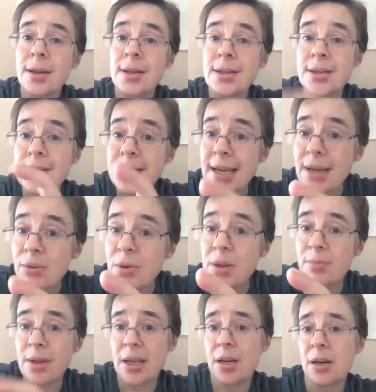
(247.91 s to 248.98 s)
and stay
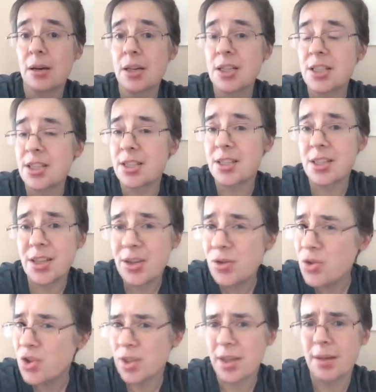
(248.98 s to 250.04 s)
with me here because this is
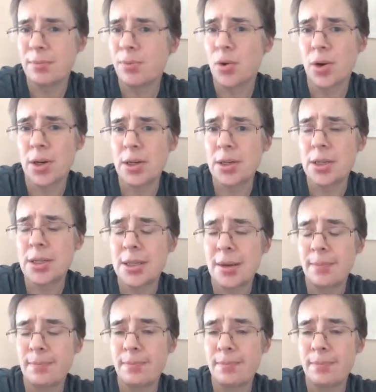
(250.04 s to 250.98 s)
hugely important,